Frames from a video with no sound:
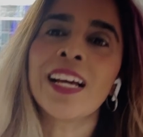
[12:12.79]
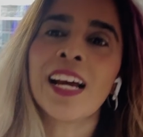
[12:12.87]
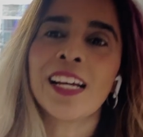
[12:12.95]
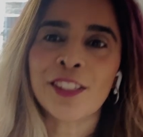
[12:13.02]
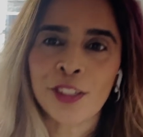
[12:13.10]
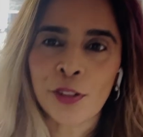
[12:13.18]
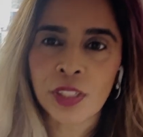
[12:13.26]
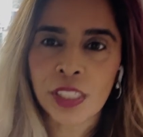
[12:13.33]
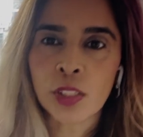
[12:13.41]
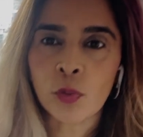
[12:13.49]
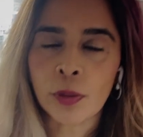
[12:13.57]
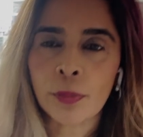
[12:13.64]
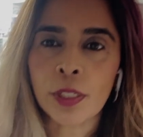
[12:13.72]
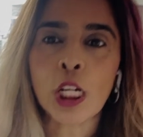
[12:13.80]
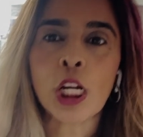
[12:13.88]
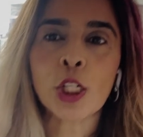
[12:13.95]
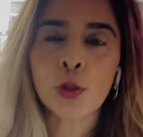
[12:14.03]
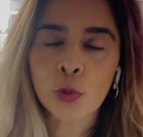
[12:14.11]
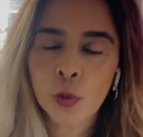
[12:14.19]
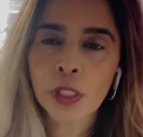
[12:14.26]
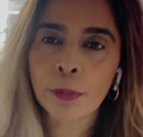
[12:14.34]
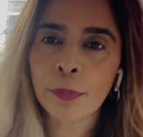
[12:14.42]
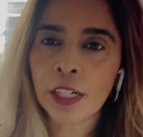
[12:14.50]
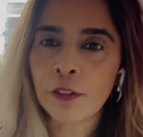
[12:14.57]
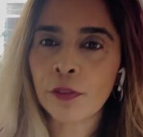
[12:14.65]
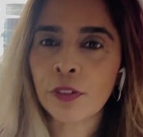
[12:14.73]
And so these women truly
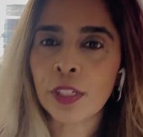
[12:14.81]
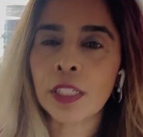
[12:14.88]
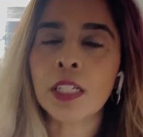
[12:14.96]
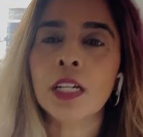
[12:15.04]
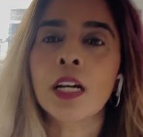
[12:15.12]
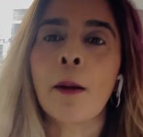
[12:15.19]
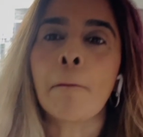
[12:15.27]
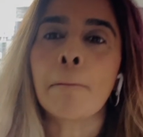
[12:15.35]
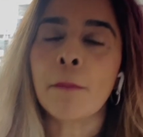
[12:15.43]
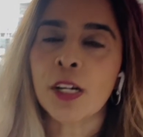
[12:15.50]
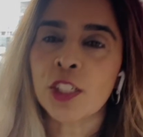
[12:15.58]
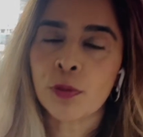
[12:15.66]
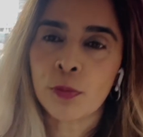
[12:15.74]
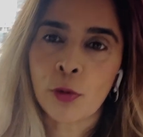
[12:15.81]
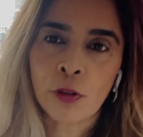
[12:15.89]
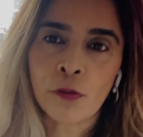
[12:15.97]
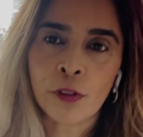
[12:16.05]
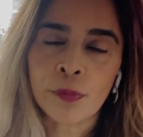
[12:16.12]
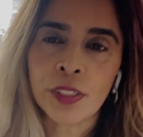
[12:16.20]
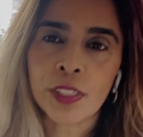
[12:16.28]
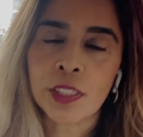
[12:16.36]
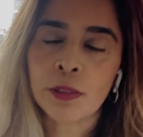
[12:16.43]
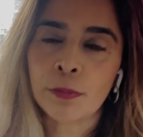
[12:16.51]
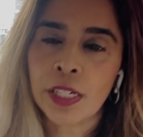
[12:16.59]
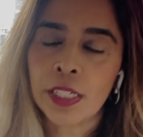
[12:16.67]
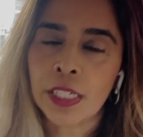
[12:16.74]
benefit much more from this
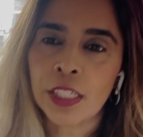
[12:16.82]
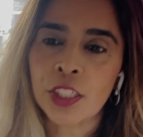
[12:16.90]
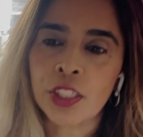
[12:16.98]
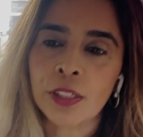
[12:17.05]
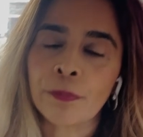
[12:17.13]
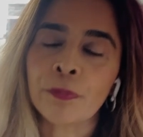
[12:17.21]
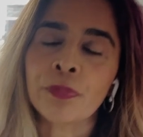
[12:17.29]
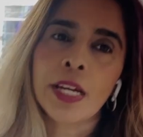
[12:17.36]
medication.